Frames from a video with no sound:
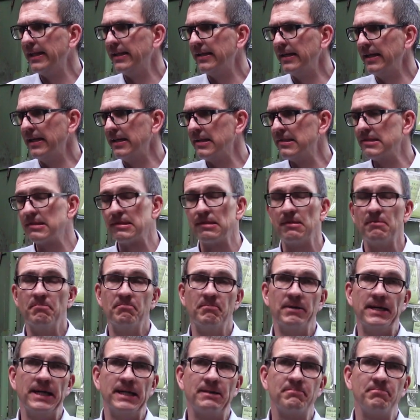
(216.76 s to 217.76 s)
it's
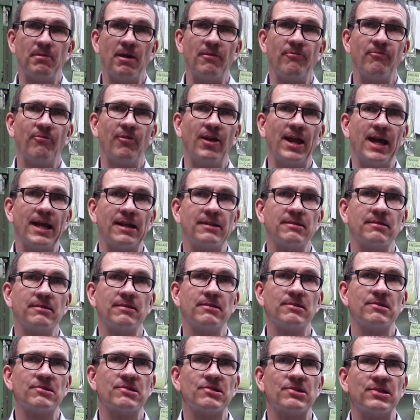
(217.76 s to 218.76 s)
made by flat
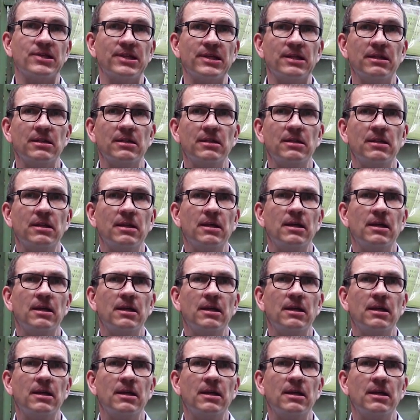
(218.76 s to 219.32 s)
steel.